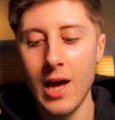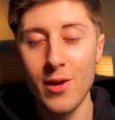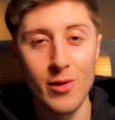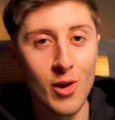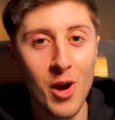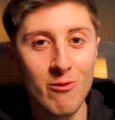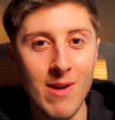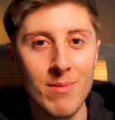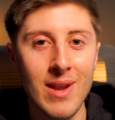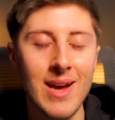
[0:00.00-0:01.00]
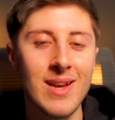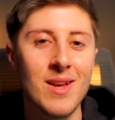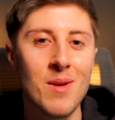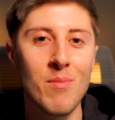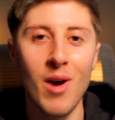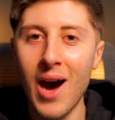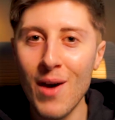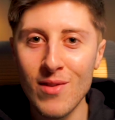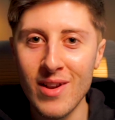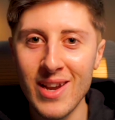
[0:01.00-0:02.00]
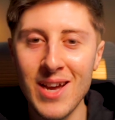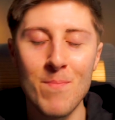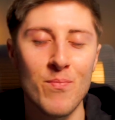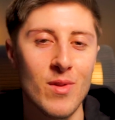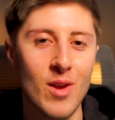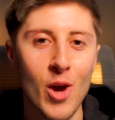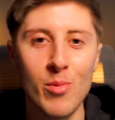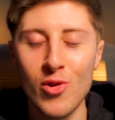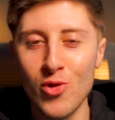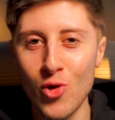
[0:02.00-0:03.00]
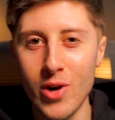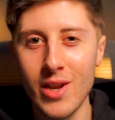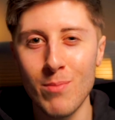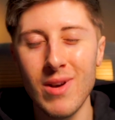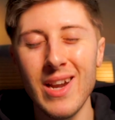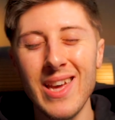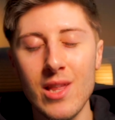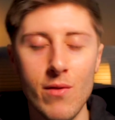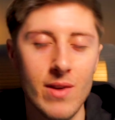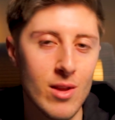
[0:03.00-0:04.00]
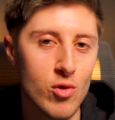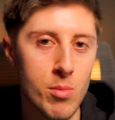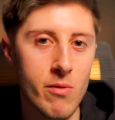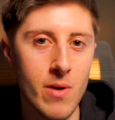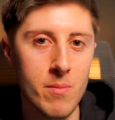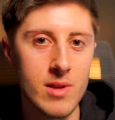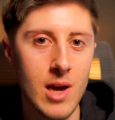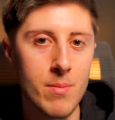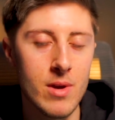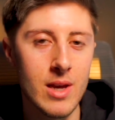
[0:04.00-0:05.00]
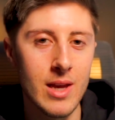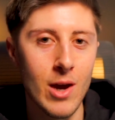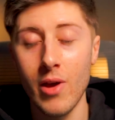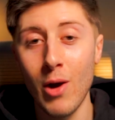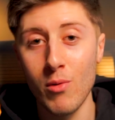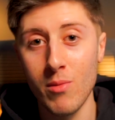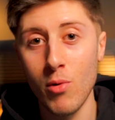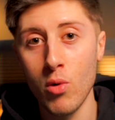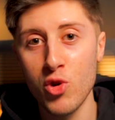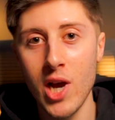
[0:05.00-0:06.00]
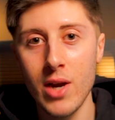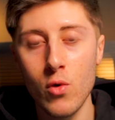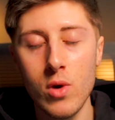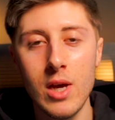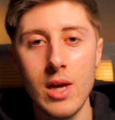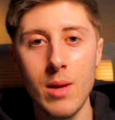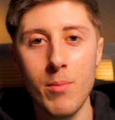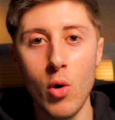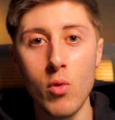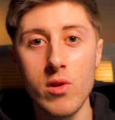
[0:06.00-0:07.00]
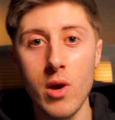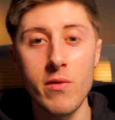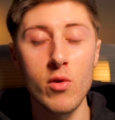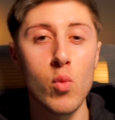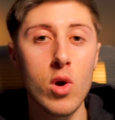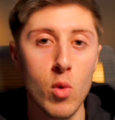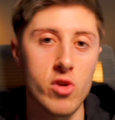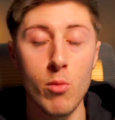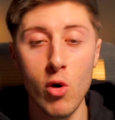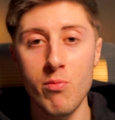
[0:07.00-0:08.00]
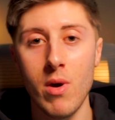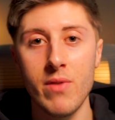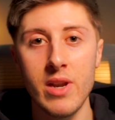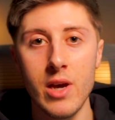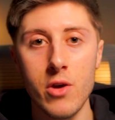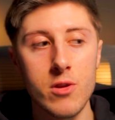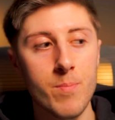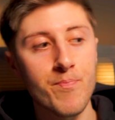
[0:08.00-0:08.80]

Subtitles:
so go and grab that. But other than that, I hope you enjoyed it. Please don't forget to drop a thumbs up to help support the channel. But also, if you want to watch more of my videos,